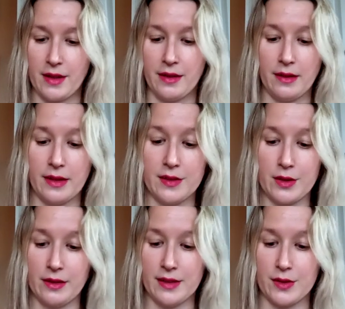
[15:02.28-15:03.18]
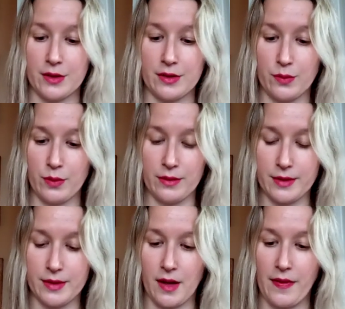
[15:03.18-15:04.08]
and the lizards will
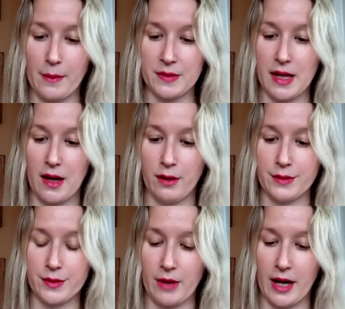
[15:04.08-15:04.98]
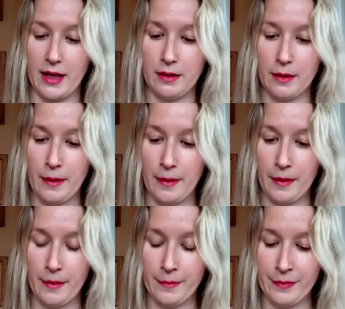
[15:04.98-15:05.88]
sun themselves, right?
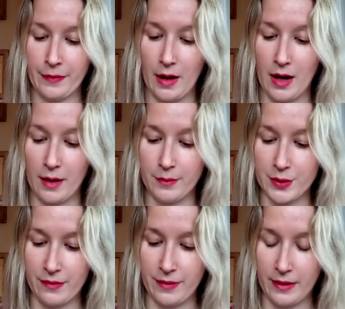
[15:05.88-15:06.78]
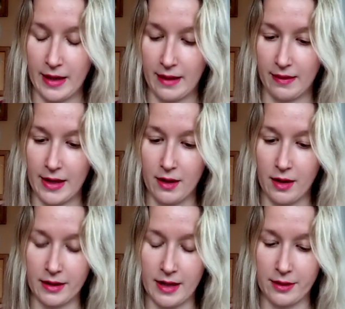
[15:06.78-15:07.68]
So I feel like
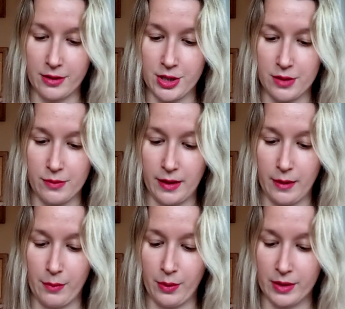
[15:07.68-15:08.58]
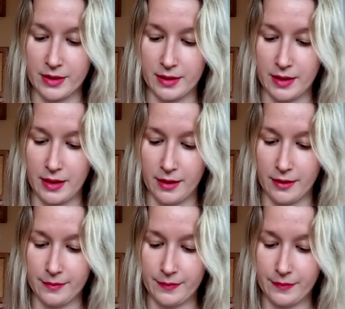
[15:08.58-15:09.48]
lighthearted energy is really important
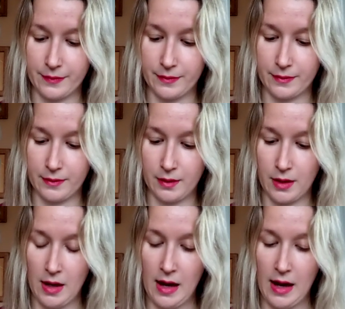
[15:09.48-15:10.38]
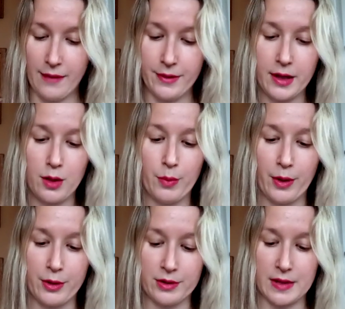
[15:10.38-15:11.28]
here. I feel like you
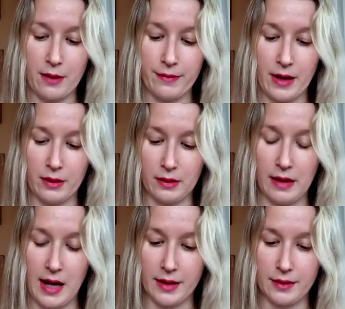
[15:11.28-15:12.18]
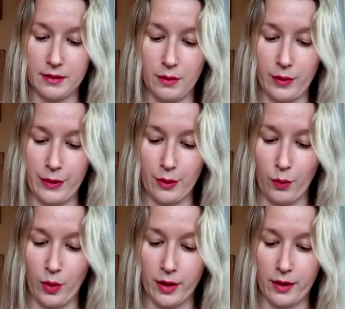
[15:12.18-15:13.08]
burn yourself out a lot with your
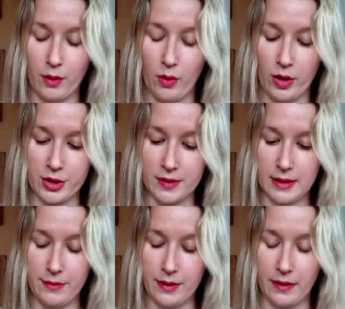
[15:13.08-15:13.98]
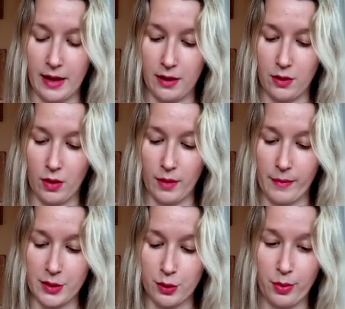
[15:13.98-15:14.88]
work or just even like your
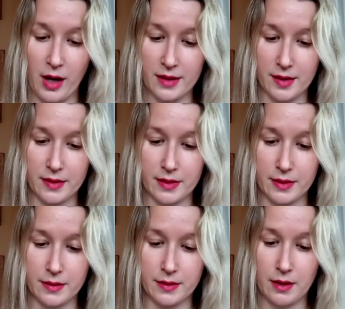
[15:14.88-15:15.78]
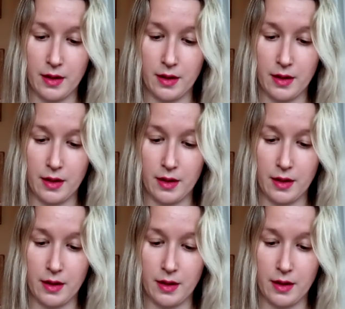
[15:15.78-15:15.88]
mental processes,